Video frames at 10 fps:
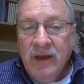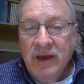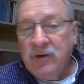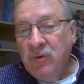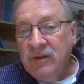
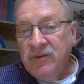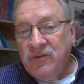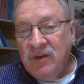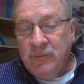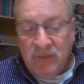At around the
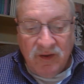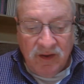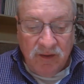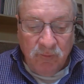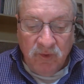same
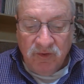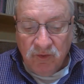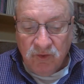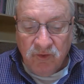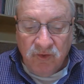time,
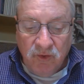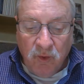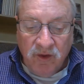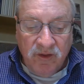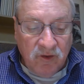researchers
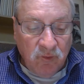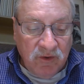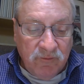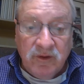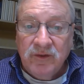noted that
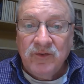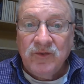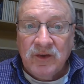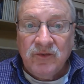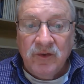roughly
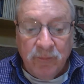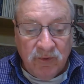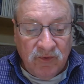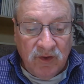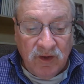
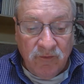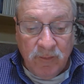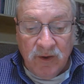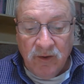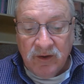60% of
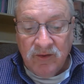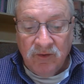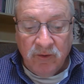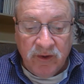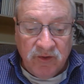Americans
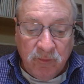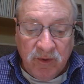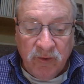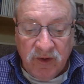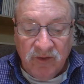are
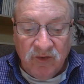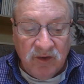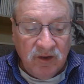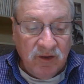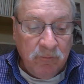
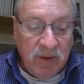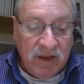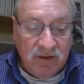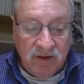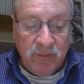experiencing
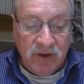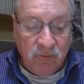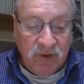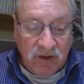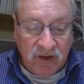
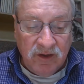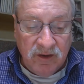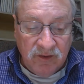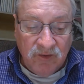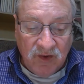pandemic-related
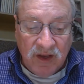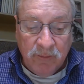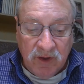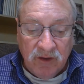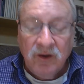
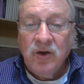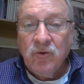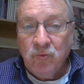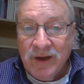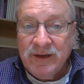insomnia
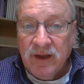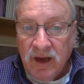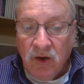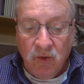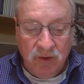right
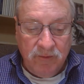now.